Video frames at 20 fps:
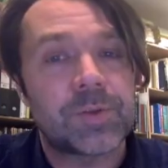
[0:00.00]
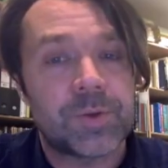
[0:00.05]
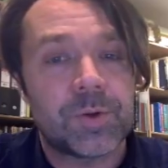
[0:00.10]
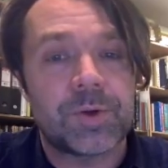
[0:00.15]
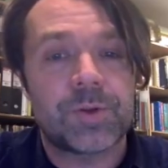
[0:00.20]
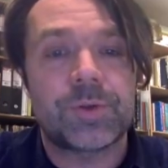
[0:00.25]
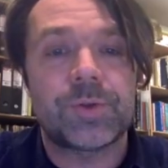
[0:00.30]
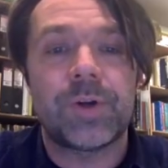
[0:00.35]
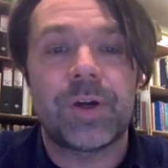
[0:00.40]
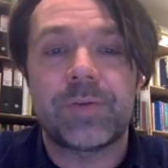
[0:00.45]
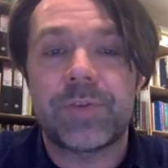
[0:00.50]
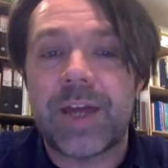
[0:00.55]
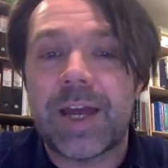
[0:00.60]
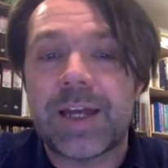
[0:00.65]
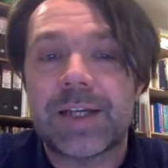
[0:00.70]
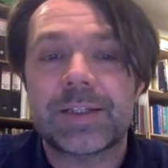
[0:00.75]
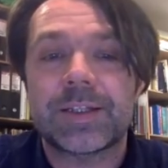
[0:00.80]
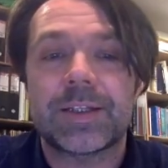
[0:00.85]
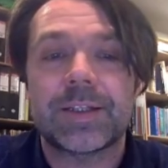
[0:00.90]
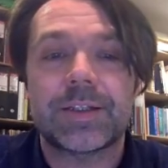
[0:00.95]
course you have
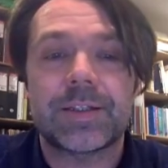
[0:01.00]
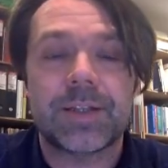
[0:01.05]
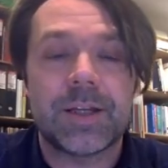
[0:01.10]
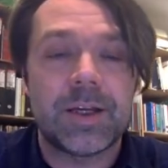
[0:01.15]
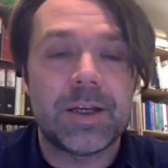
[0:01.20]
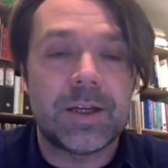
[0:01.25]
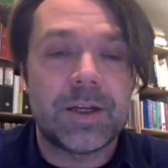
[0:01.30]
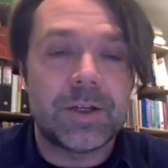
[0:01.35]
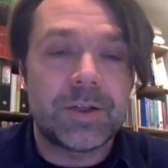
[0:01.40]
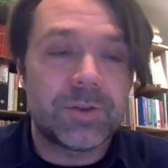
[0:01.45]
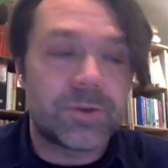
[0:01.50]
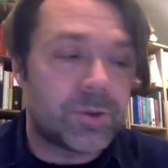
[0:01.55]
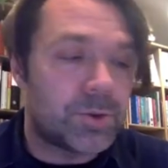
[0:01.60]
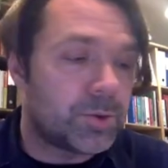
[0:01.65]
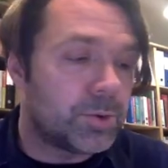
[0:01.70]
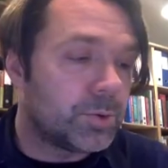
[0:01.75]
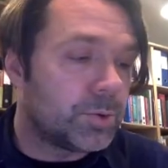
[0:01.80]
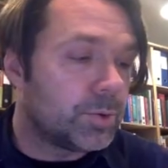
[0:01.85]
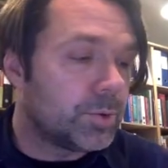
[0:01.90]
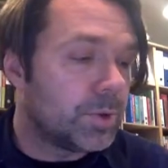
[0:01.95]
access
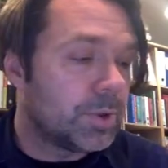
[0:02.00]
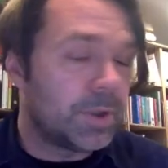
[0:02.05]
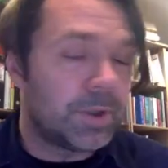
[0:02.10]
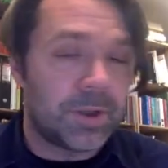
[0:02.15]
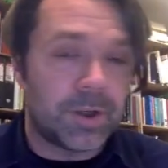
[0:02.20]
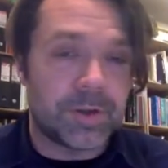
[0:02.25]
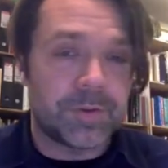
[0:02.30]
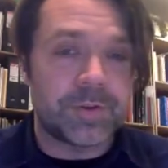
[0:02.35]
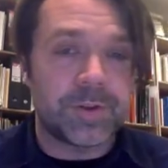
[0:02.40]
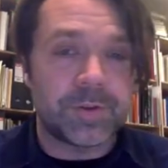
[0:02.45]
to a lot of